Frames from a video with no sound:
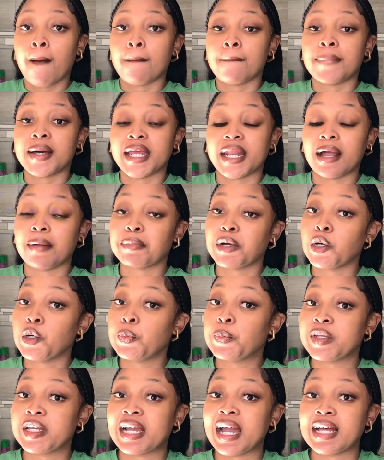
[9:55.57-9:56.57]
But I
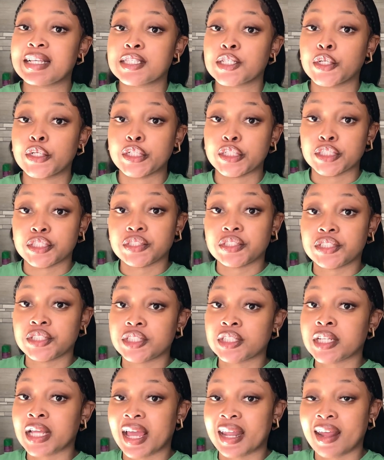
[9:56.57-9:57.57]
hope you guys are good.
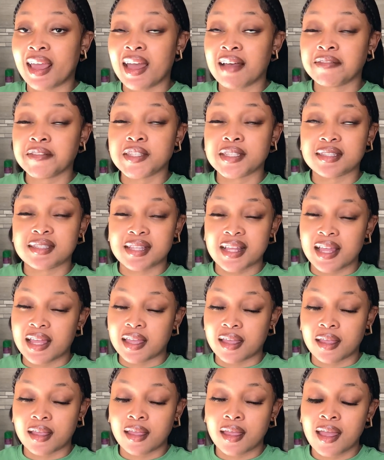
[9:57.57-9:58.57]
And I have to
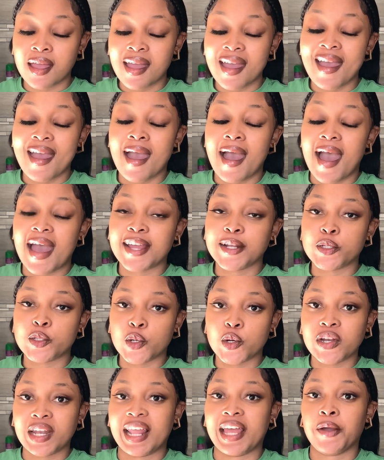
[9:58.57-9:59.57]
say, I
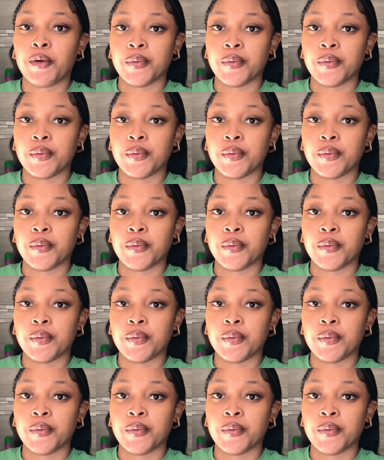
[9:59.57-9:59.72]
don't like